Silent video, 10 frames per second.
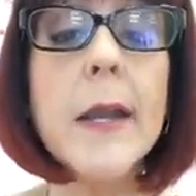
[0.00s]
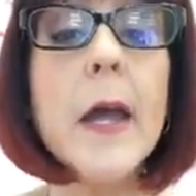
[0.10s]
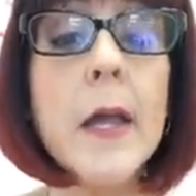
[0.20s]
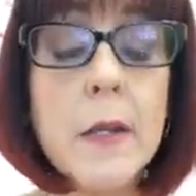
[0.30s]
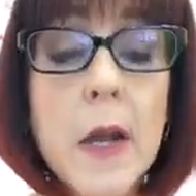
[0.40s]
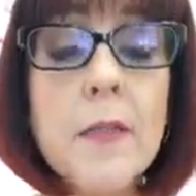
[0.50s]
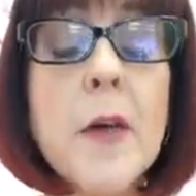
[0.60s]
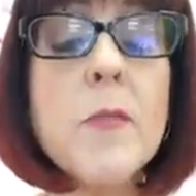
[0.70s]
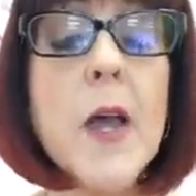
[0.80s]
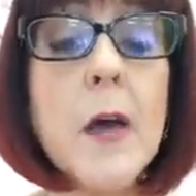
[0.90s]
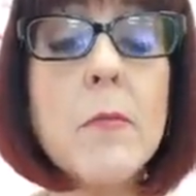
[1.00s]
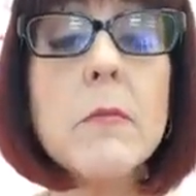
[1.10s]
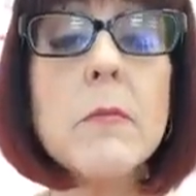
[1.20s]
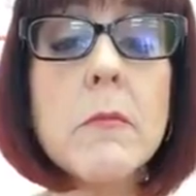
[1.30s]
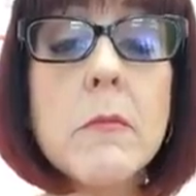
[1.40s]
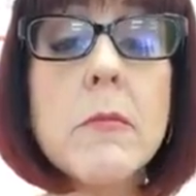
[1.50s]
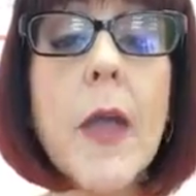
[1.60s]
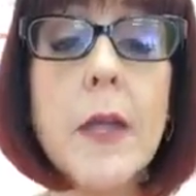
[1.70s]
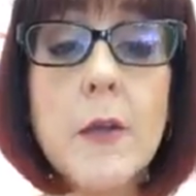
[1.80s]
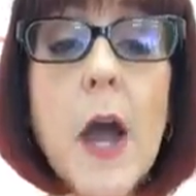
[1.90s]
and a thumbs up.
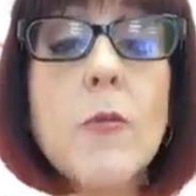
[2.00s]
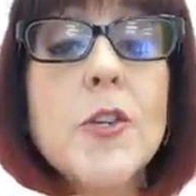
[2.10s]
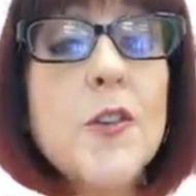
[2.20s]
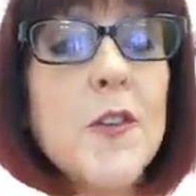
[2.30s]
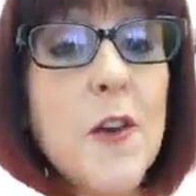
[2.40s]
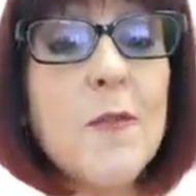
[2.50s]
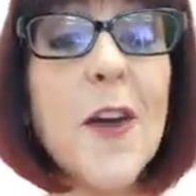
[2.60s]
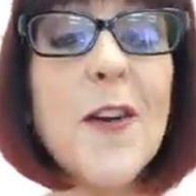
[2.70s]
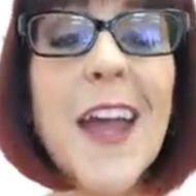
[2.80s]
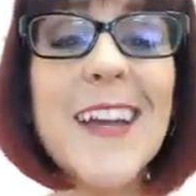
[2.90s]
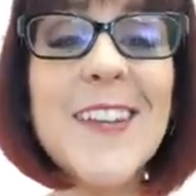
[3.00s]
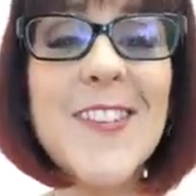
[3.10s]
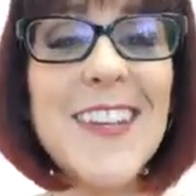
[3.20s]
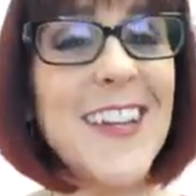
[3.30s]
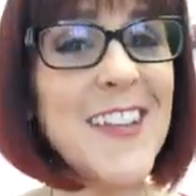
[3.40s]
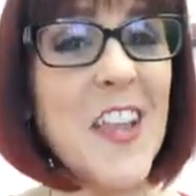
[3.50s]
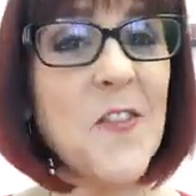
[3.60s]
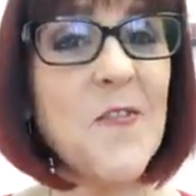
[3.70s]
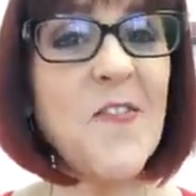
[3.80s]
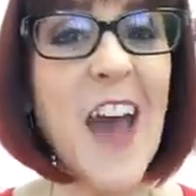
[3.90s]
Okay, you got what you deserved. Okay, interesting. Isn't this
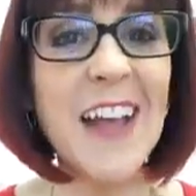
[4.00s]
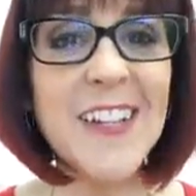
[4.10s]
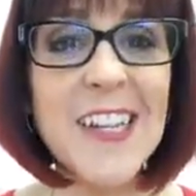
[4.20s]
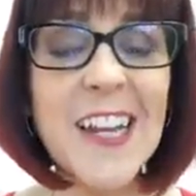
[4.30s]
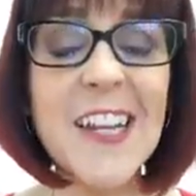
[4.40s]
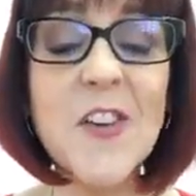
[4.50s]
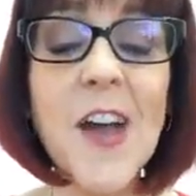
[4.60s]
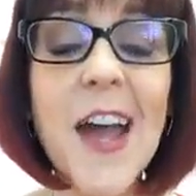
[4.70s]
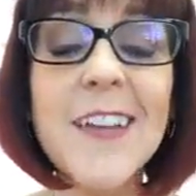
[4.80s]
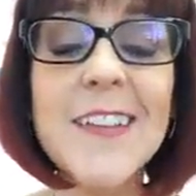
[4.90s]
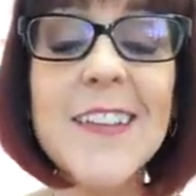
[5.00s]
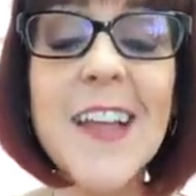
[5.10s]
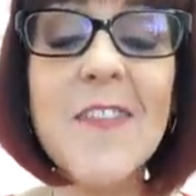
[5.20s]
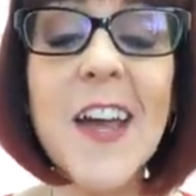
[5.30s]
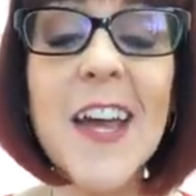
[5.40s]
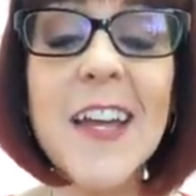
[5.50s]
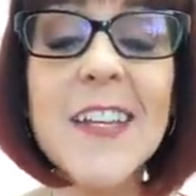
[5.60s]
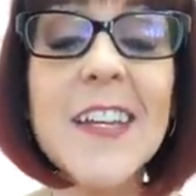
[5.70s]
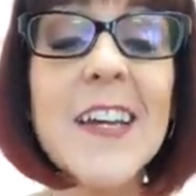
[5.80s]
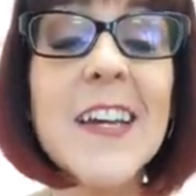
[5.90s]
fascinating, you guys? Love it.
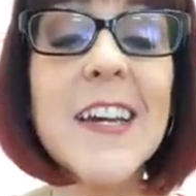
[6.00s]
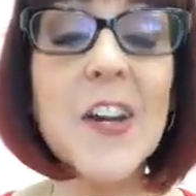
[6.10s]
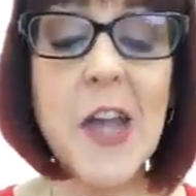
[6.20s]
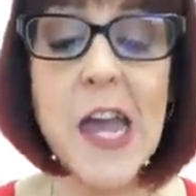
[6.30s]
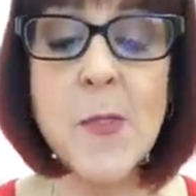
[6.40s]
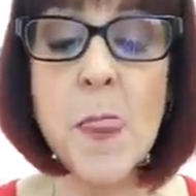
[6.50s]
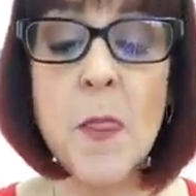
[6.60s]
Okay,